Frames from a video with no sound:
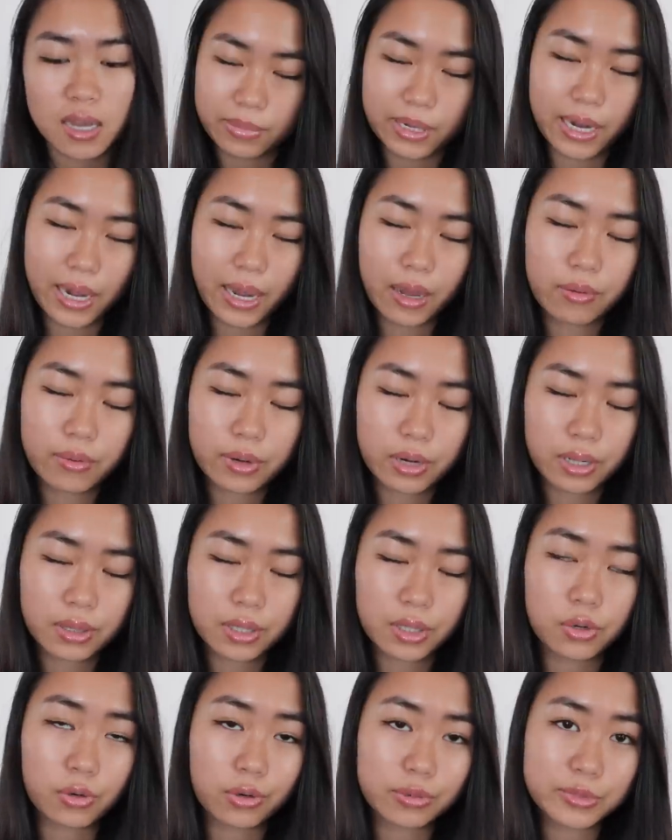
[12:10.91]
But now we're in
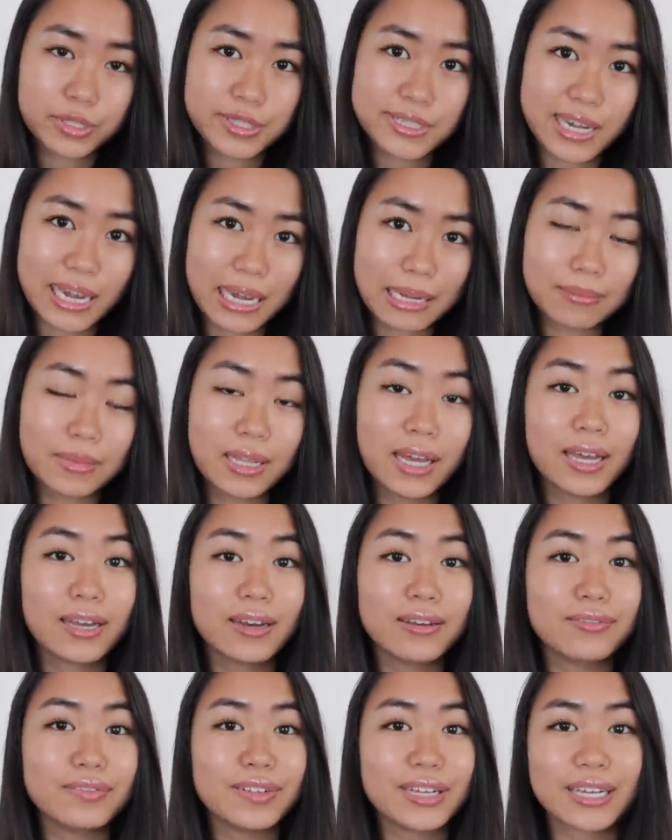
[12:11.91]
the normal
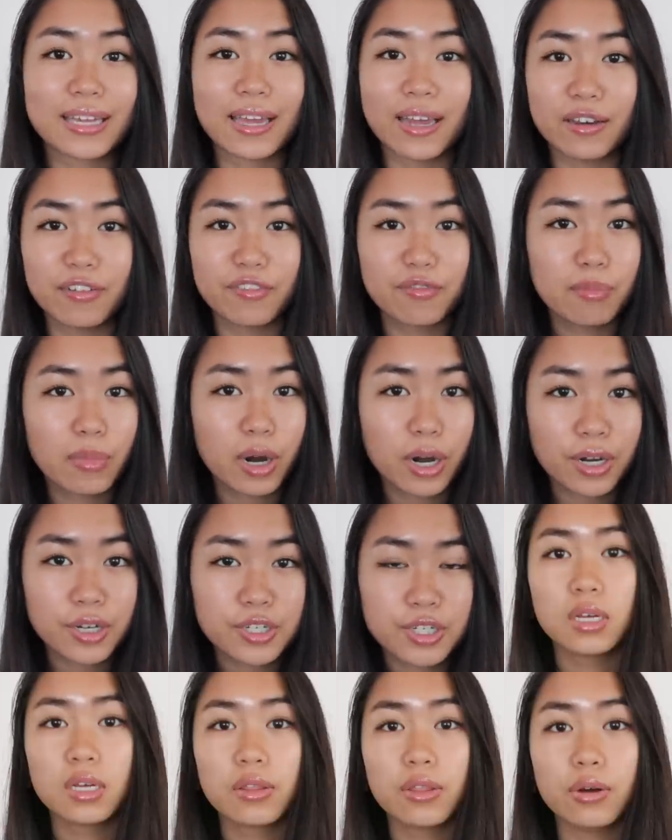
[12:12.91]
timeline of like end of March.